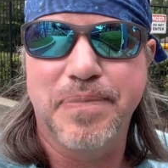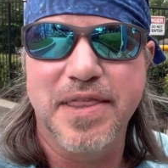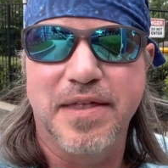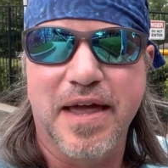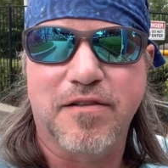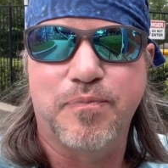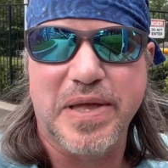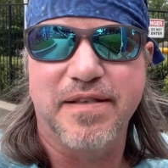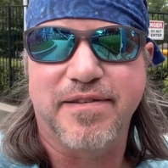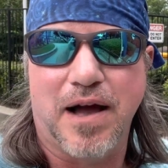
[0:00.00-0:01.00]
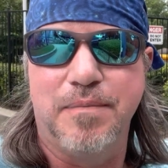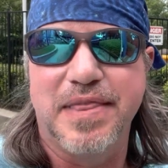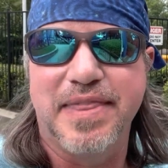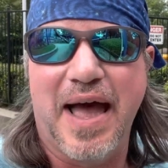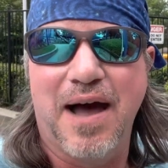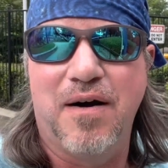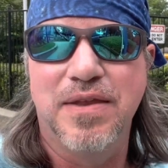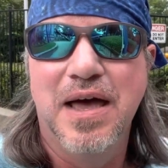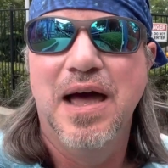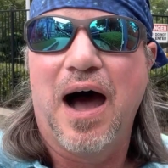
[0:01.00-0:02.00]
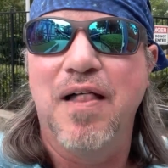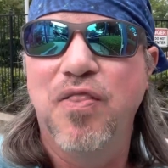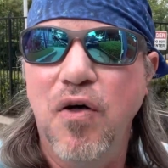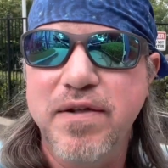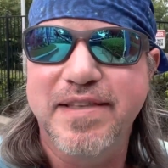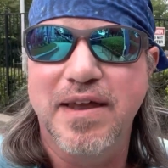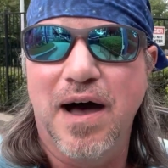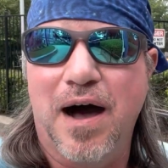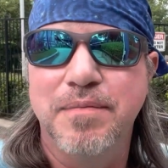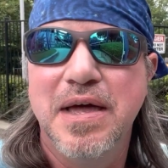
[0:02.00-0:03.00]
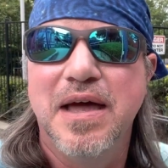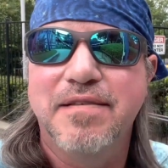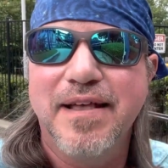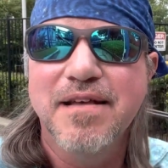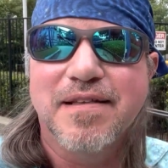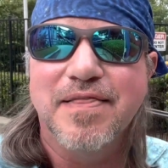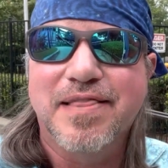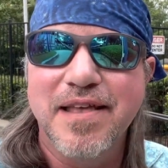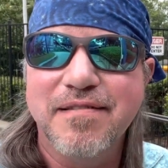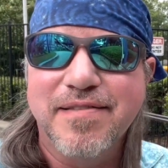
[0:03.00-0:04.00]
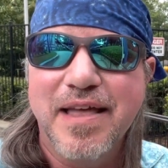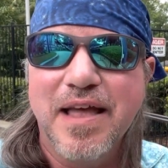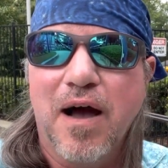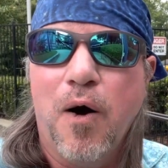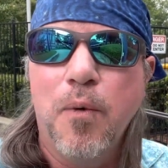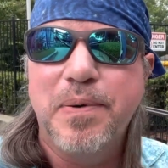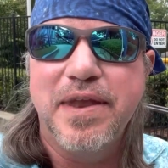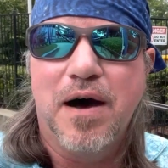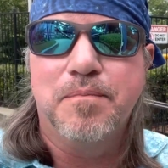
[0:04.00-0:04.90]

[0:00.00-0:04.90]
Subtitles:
be the next piece coming down, I looked it up. It says that this thing opened up